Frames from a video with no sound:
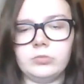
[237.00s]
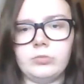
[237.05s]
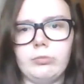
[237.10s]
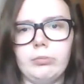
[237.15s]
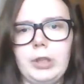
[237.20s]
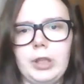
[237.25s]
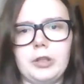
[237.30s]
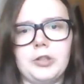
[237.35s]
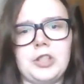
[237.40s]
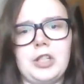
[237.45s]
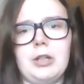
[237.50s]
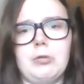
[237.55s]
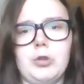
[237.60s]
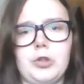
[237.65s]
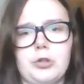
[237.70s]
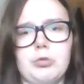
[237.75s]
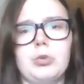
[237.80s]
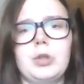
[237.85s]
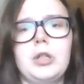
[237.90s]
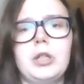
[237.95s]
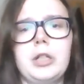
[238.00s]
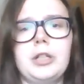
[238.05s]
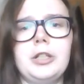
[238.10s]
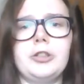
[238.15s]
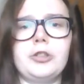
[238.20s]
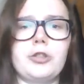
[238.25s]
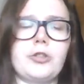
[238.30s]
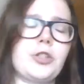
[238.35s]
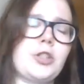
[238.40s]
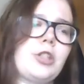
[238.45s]
because I was really
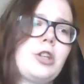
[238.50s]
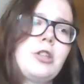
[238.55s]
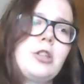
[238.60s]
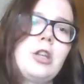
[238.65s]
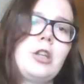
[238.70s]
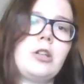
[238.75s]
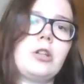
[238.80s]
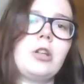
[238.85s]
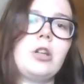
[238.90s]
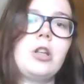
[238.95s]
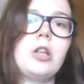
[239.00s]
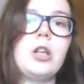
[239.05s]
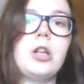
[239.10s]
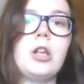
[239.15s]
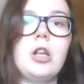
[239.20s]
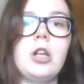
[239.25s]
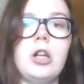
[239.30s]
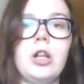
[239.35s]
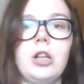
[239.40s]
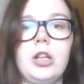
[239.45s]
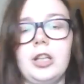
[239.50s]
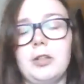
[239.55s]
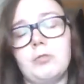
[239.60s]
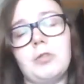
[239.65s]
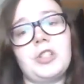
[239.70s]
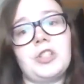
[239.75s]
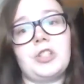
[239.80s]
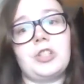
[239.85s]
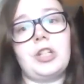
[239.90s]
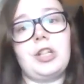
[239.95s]
interested in
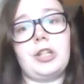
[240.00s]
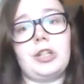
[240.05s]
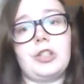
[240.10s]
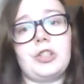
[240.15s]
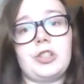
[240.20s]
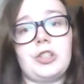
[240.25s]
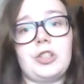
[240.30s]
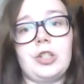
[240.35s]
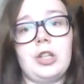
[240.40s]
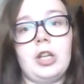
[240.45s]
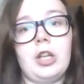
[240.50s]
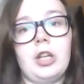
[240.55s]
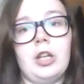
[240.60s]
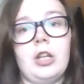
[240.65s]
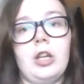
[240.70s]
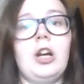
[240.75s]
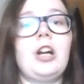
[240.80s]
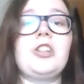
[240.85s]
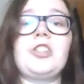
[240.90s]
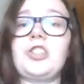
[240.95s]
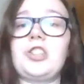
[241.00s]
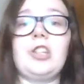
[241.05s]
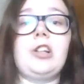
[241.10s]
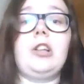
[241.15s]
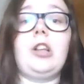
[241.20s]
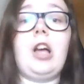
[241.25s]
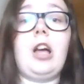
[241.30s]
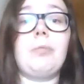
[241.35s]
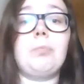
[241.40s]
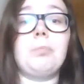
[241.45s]
linguistics. I
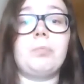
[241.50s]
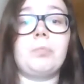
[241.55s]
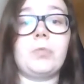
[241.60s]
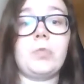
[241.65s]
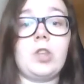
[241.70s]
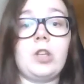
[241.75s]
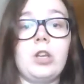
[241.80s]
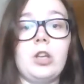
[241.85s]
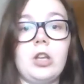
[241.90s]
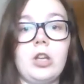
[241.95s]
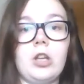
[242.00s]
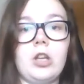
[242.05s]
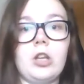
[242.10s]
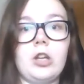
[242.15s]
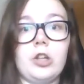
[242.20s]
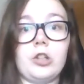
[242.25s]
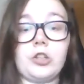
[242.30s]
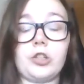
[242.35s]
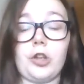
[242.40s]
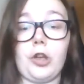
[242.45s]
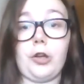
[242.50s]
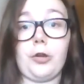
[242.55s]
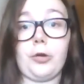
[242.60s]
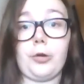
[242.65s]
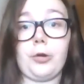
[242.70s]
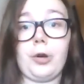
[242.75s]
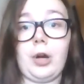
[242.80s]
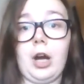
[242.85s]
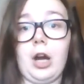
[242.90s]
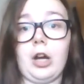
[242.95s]
still am. So
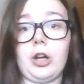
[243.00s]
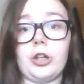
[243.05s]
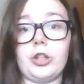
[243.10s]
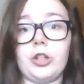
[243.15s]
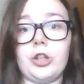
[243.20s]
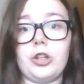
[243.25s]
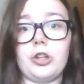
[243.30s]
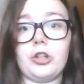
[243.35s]
I